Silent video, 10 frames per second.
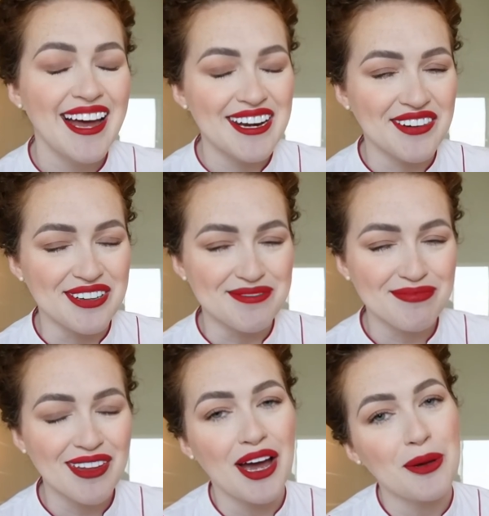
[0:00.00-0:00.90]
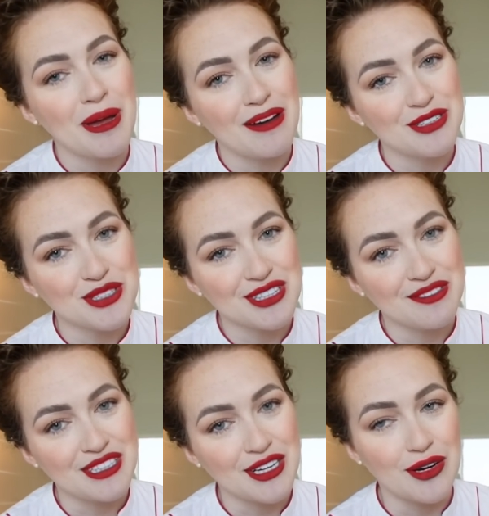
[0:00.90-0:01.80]
Anyway. I hope you have enjoyed the
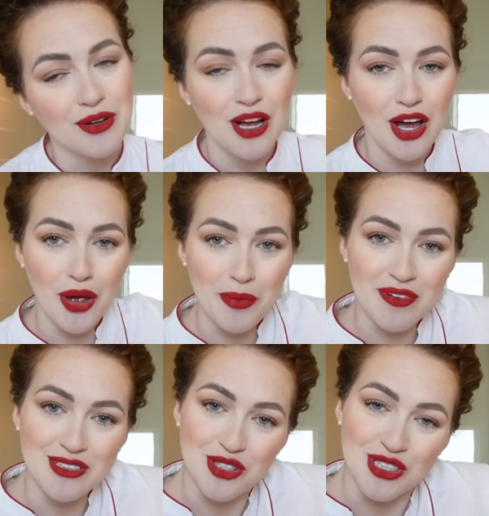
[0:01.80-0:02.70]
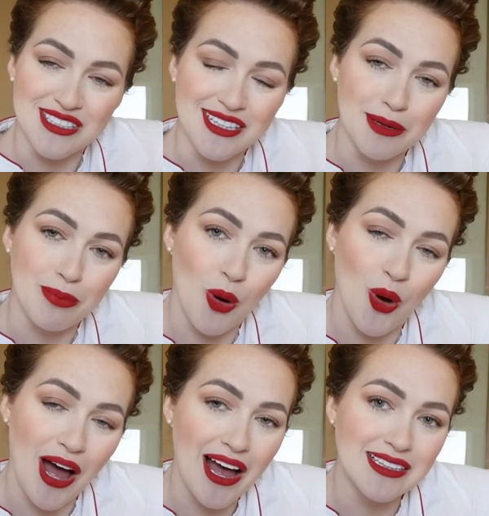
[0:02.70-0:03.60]
video. Hope you've enjoyed
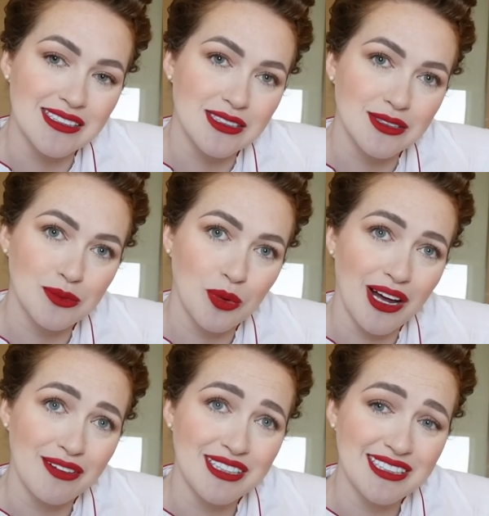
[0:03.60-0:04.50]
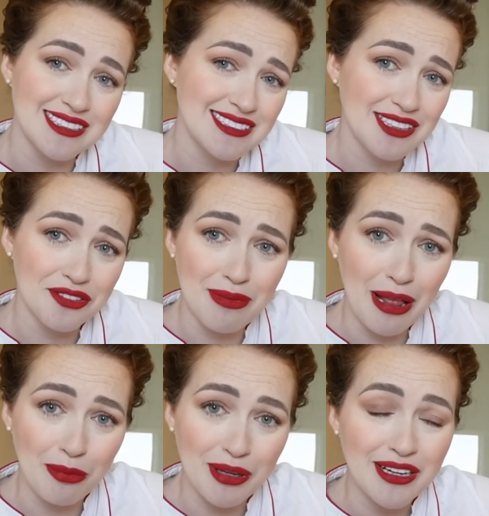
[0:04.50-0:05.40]
Singapore and whatever you did see of
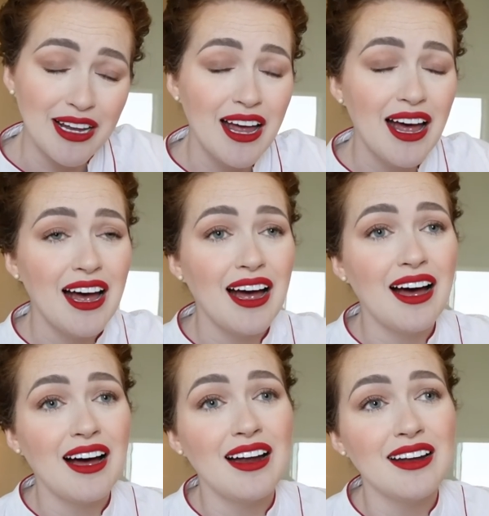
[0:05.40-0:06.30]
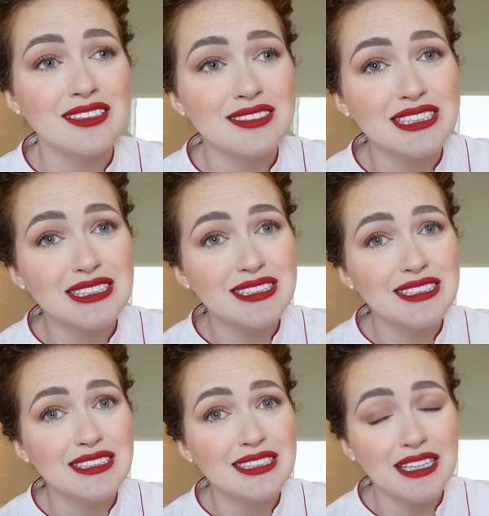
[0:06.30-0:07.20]
Melbourne. And
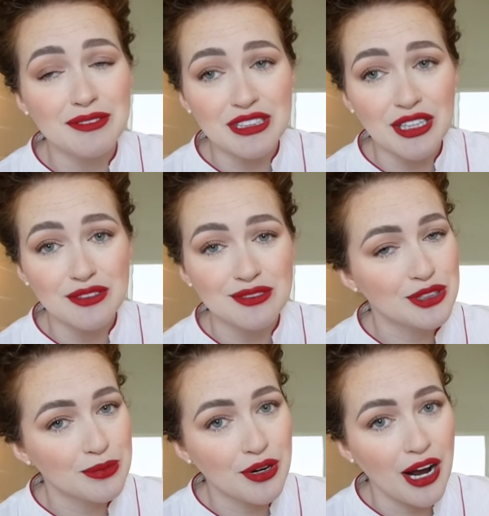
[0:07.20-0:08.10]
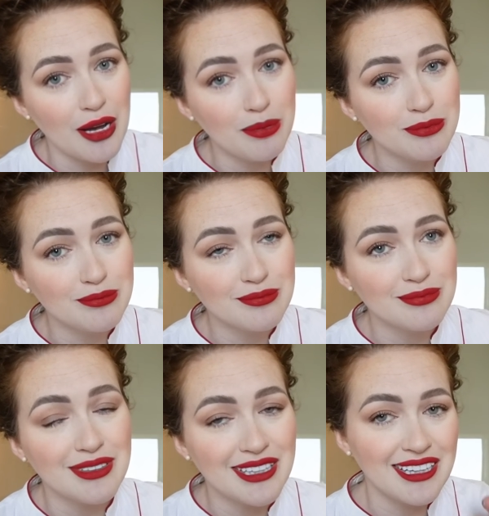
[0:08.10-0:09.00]
like the video, subscribe.
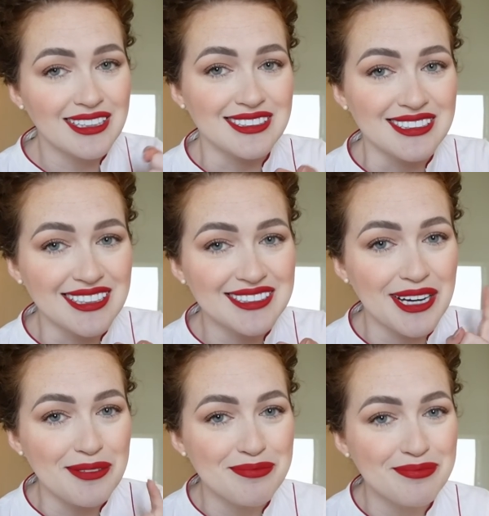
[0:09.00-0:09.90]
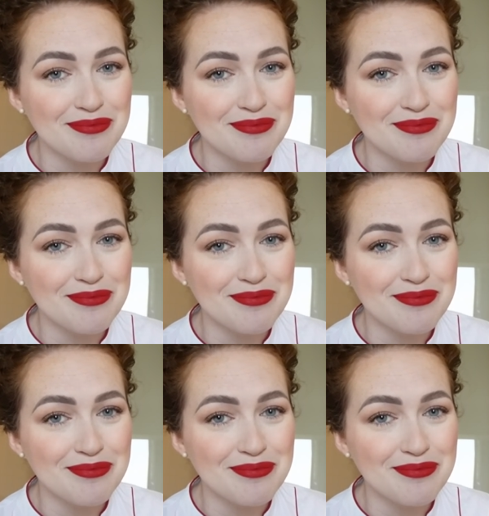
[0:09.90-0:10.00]
I'll see you next time.